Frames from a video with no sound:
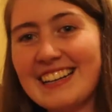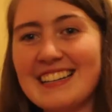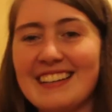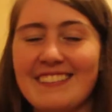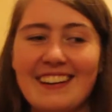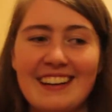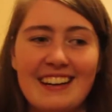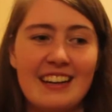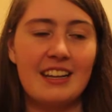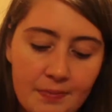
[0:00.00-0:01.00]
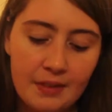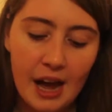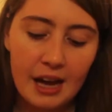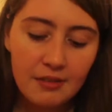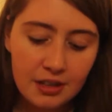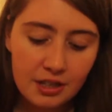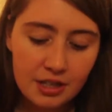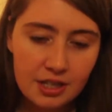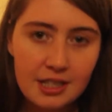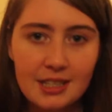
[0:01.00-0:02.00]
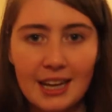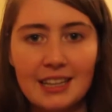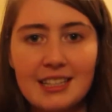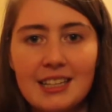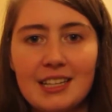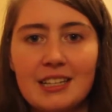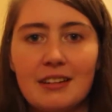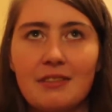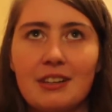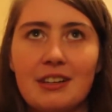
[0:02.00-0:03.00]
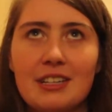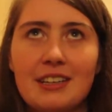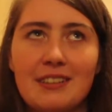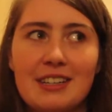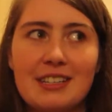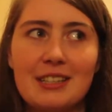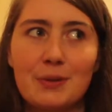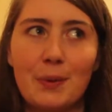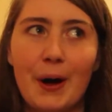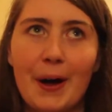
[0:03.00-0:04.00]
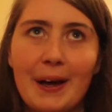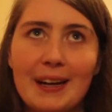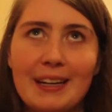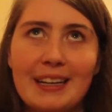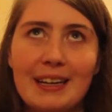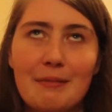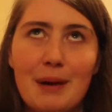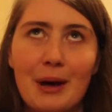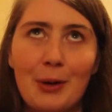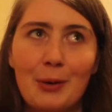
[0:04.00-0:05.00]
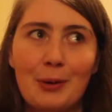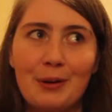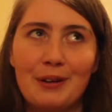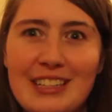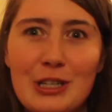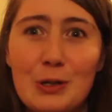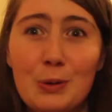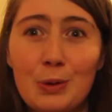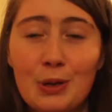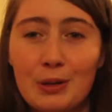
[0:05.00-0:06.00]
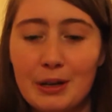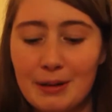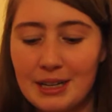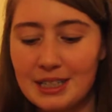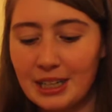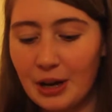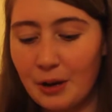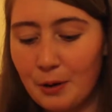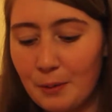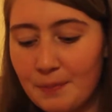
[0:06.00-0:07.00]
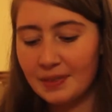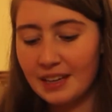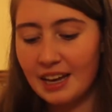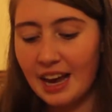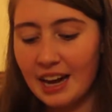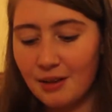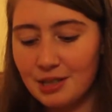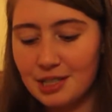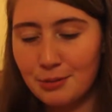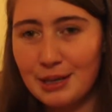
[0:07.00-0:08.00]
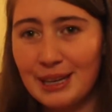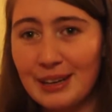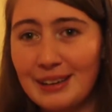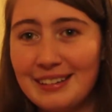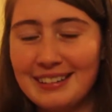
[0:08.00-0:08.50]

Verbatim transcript: into it. I finished the second season of thirteen reasons why about two or three weeks ago, and I was tweeting a